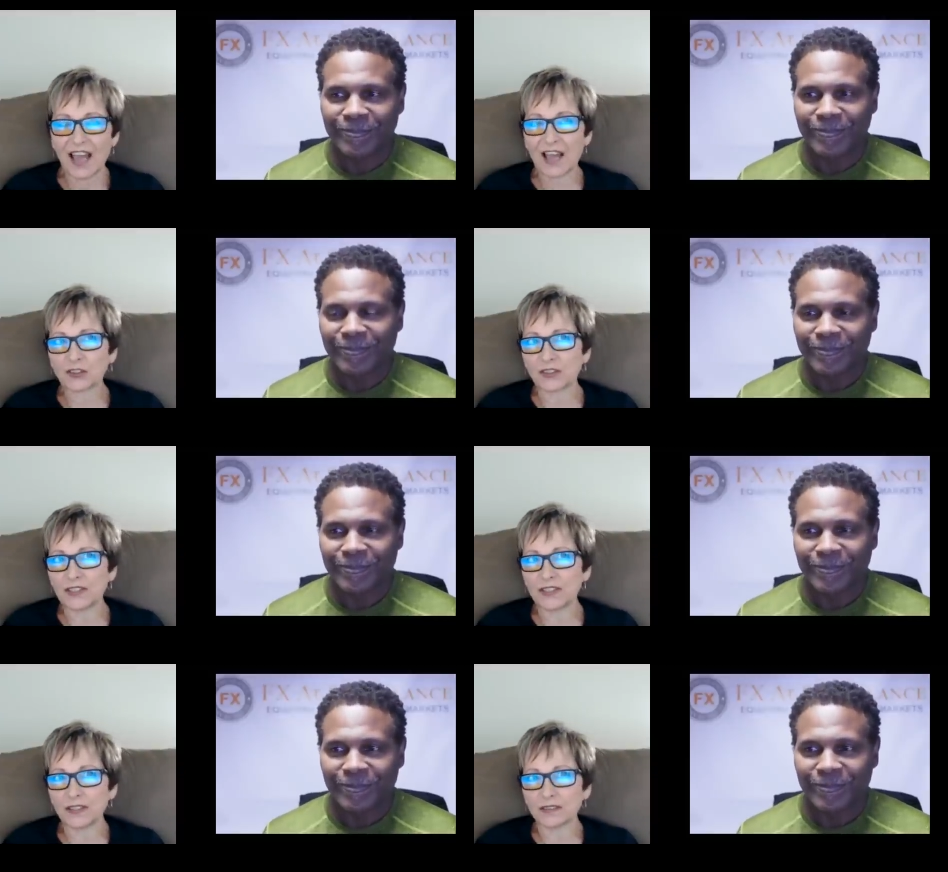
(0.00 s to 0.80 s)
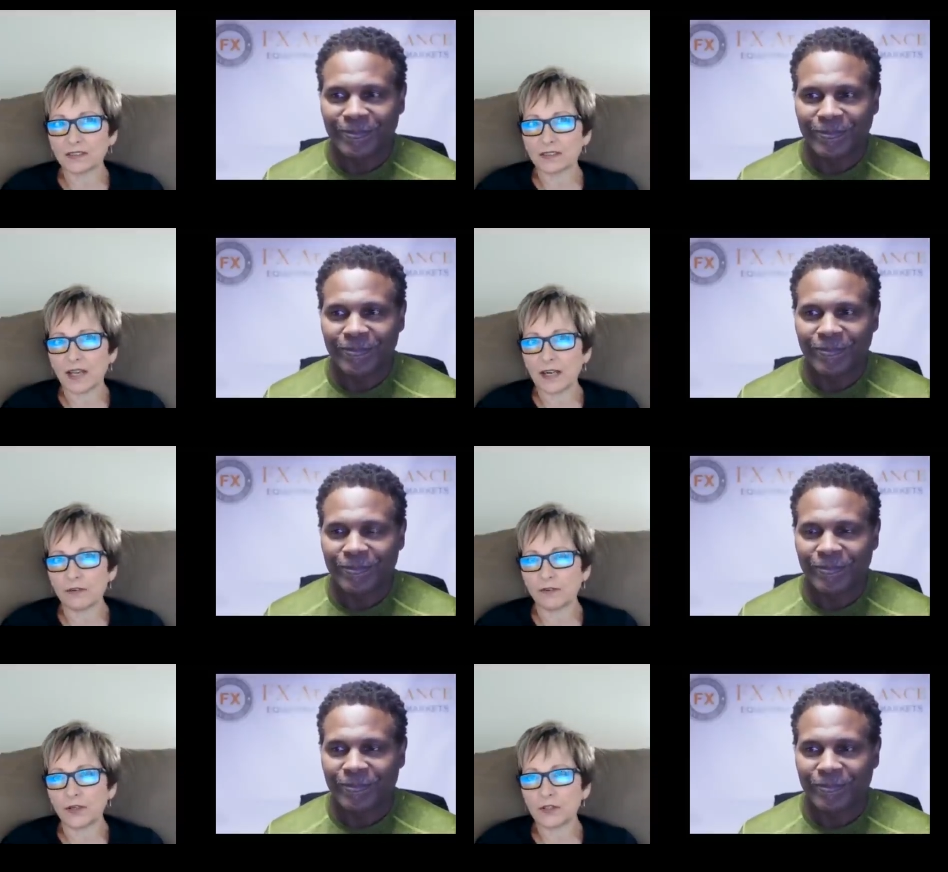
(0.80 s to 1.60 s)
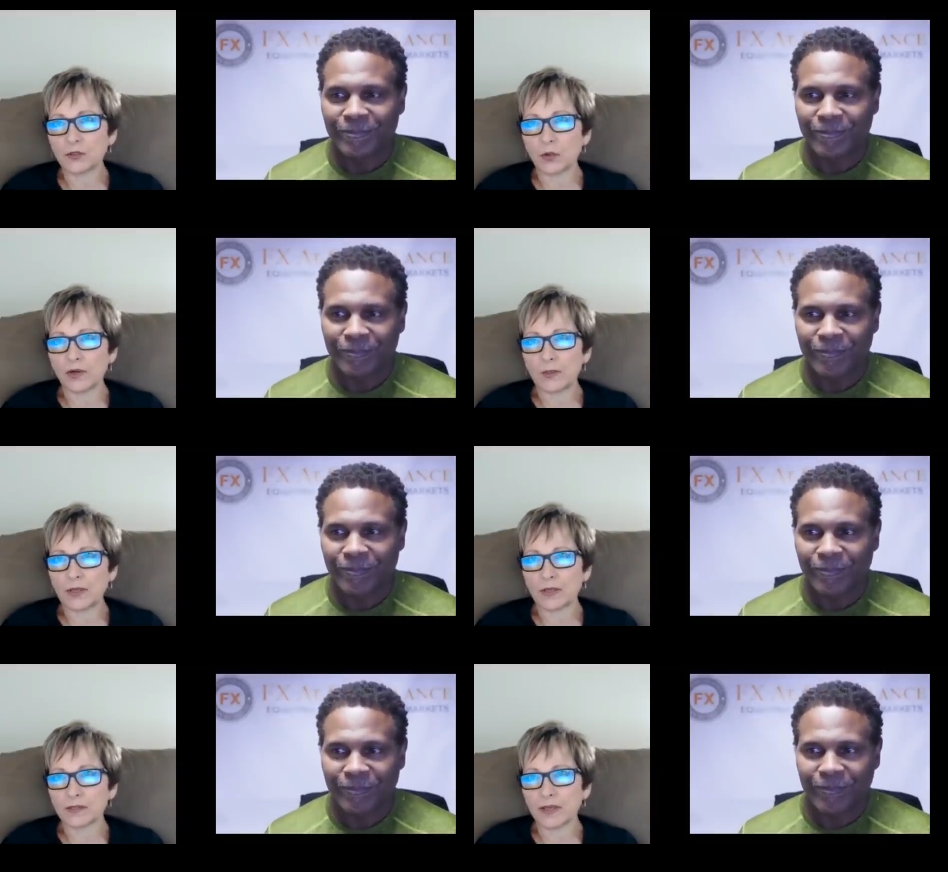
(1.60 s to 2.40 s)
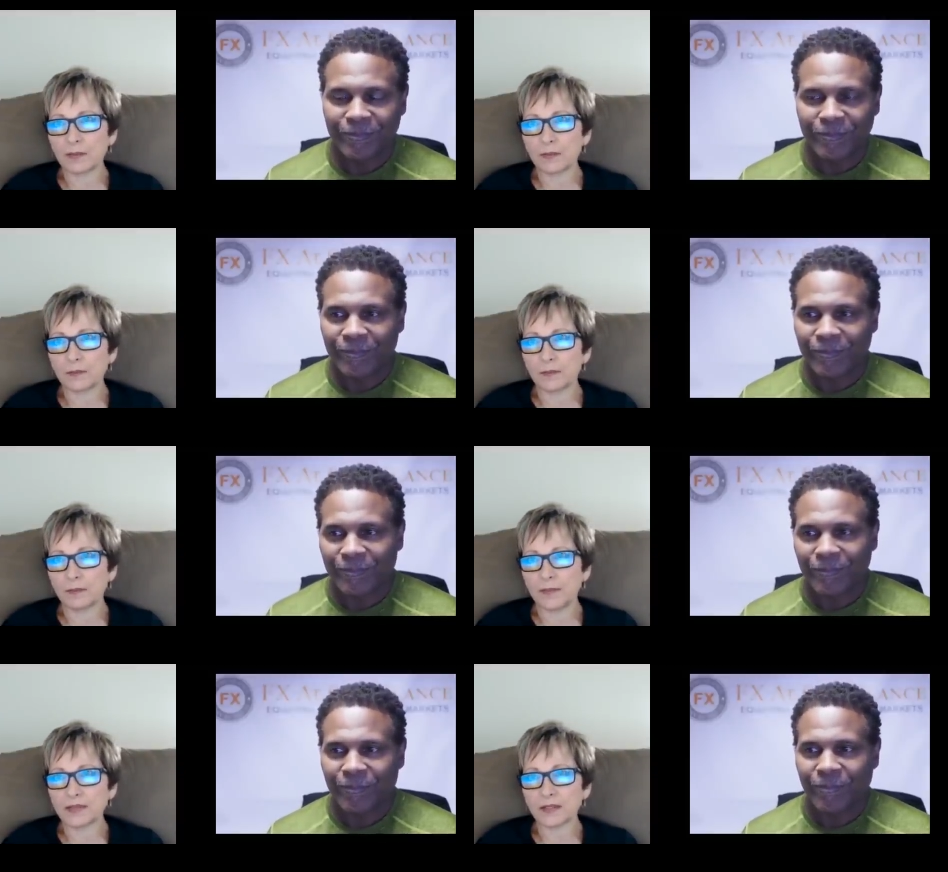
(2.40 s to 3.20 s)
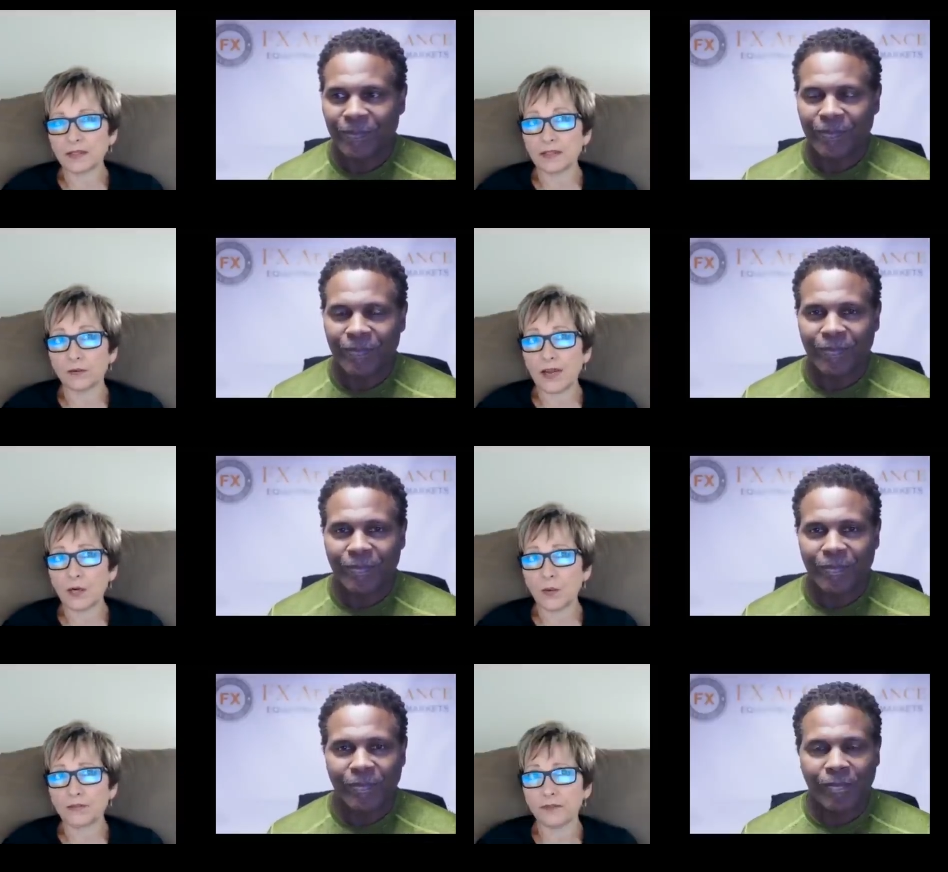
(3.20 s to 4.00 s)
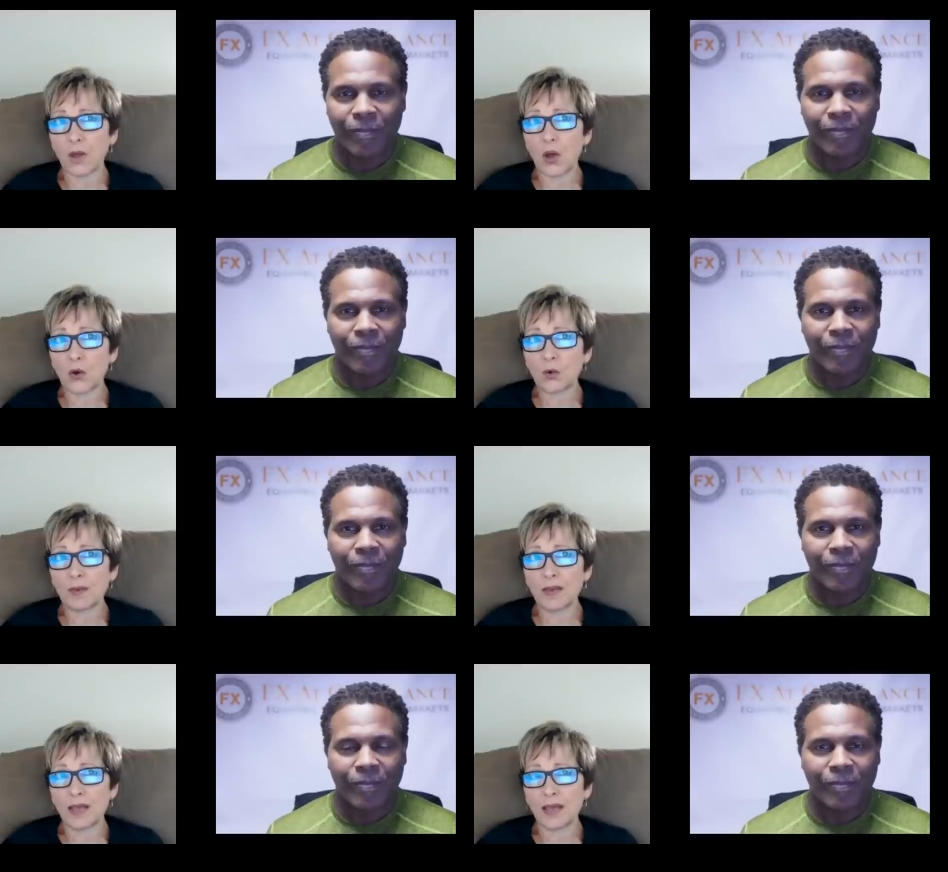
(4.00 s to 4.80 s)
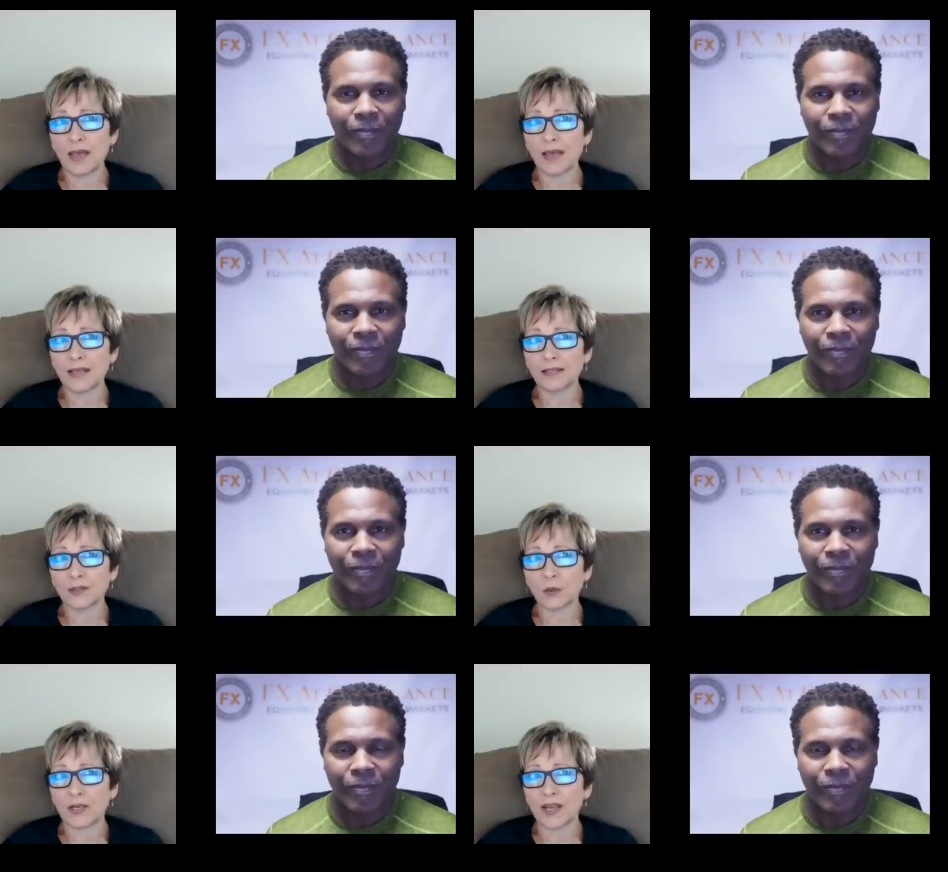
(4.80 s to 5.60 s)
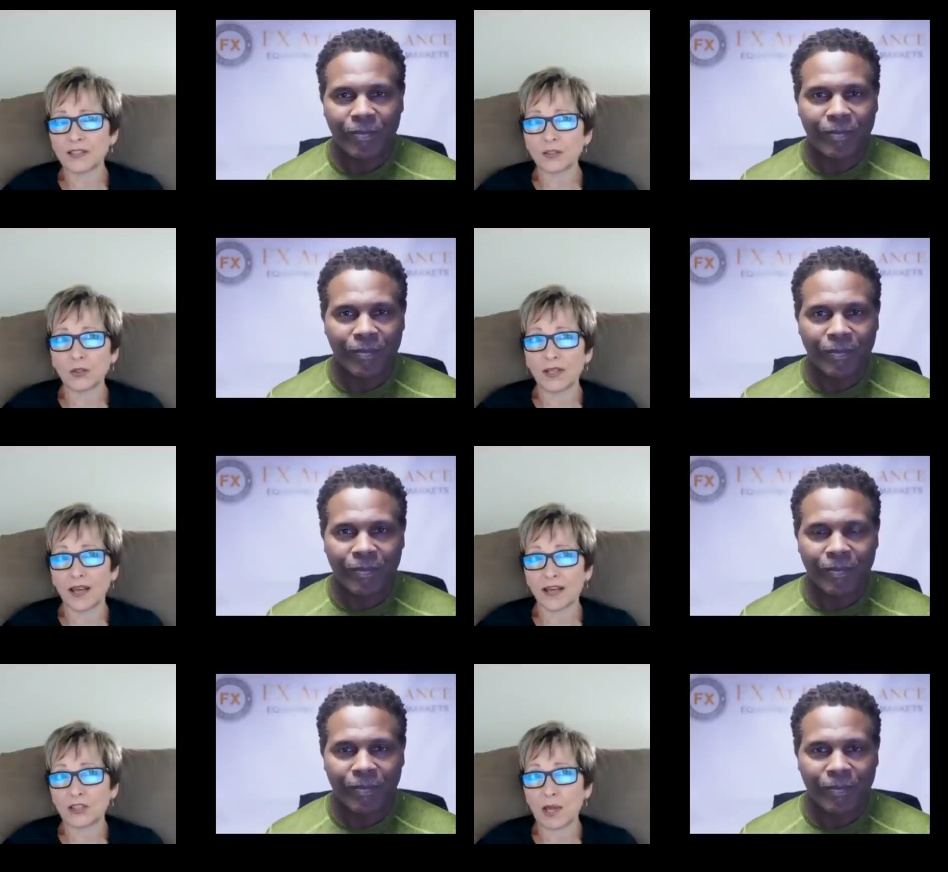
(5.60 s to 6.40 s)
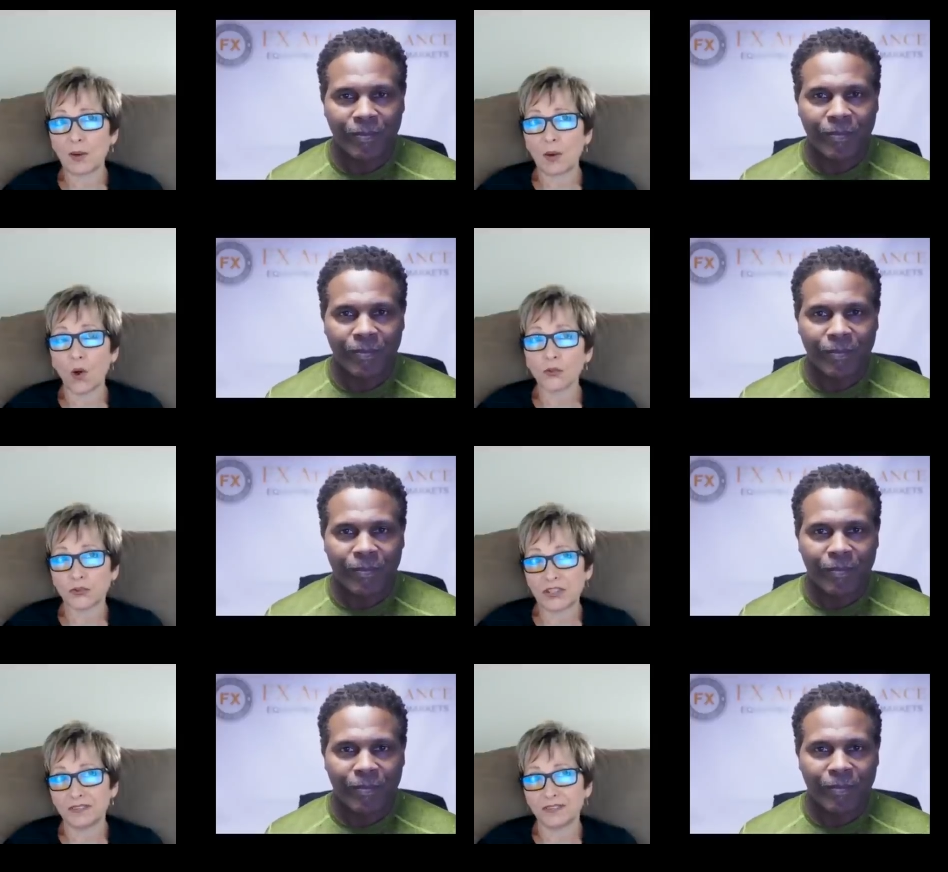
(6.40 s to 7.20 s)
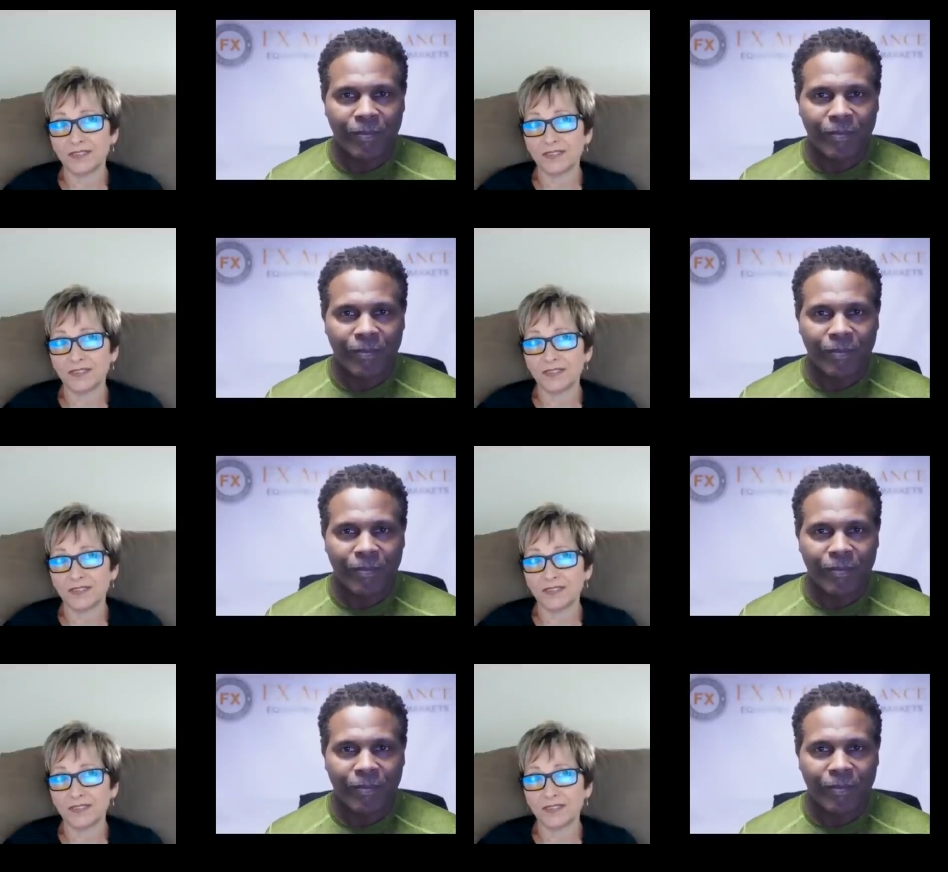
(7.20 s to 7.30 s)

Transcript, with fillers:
Speaker 1: actually, it's kind of a funny story because I basically ran away from home and quit high school and got a job on Wall Street.